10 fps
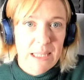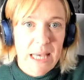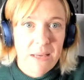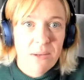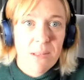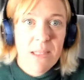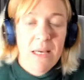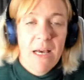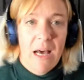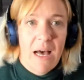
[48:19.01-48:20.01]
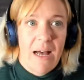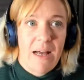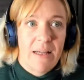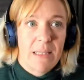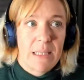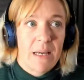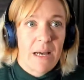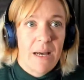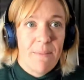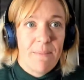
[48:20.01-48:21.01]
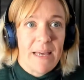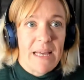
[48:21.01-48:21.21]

sales and um,